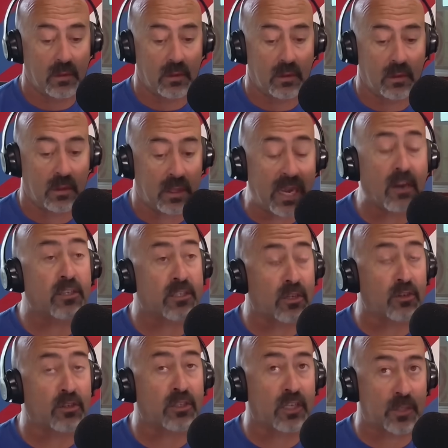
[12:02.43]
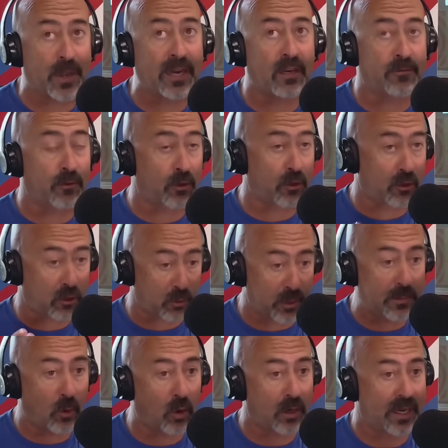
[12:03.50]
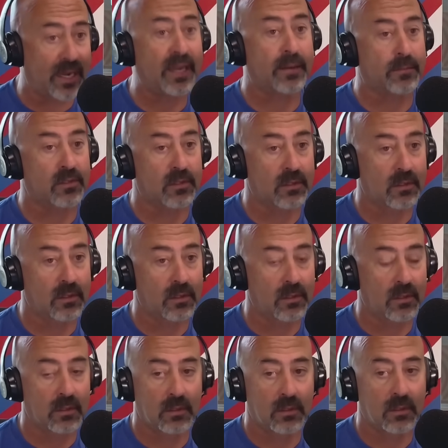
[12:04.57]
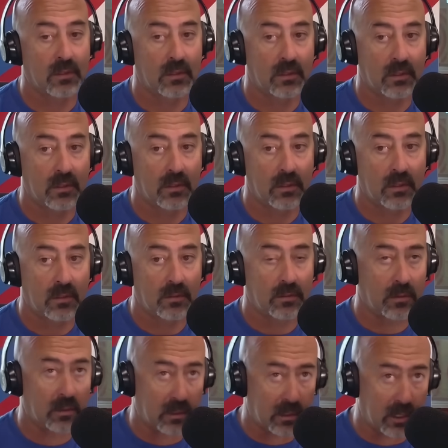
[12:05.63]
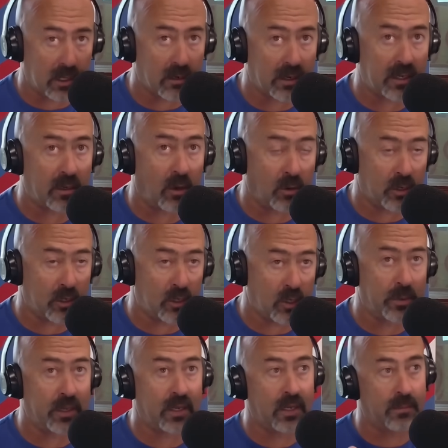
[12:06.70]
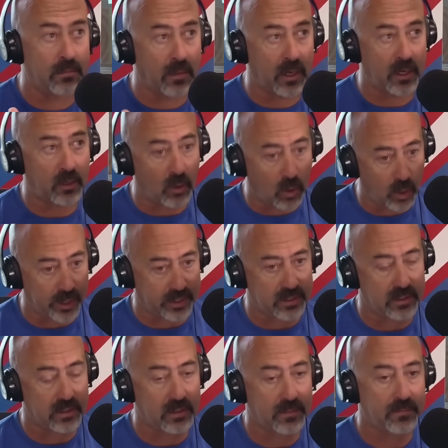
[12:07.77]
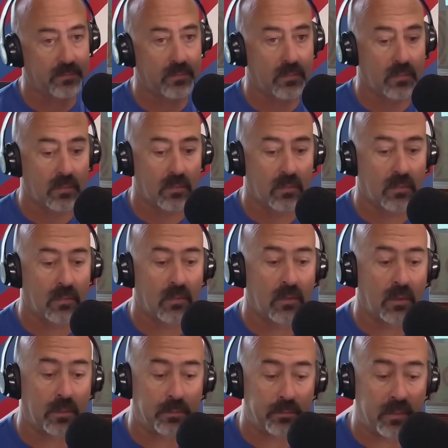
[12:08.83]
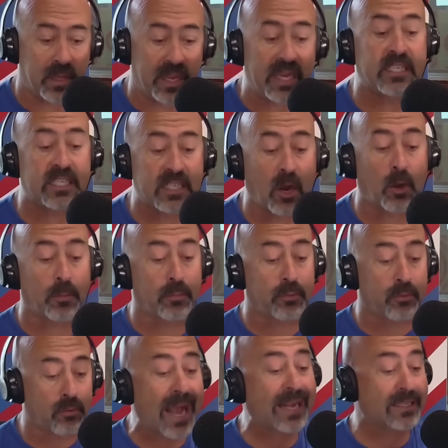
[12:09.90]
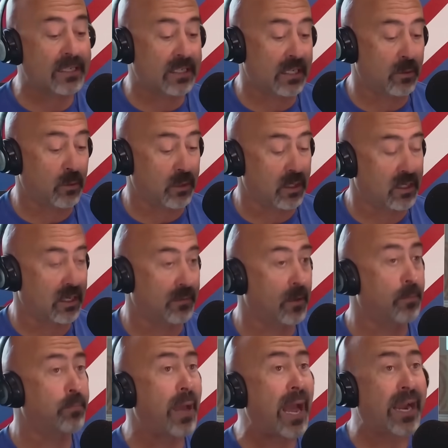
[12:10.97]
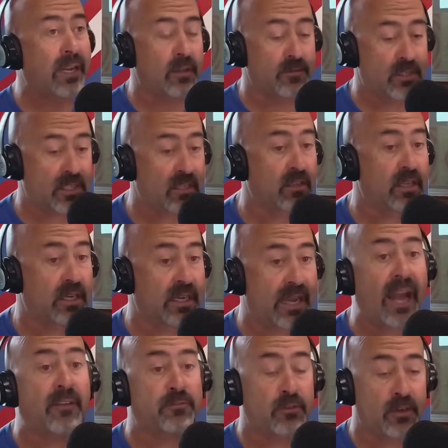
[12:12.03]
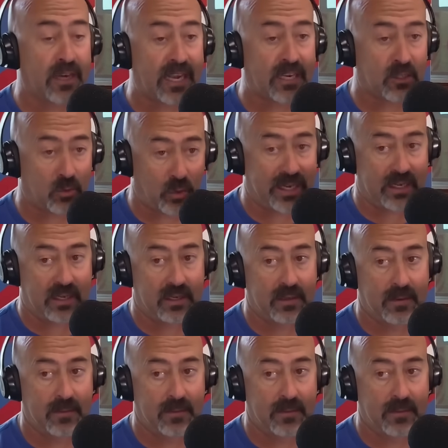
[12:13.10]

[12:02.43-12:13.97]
They're still suspended for 3 more games. Larry Ogunjobi and Michael Hoyt. They start practicing with the team. They're back at the facility after next week.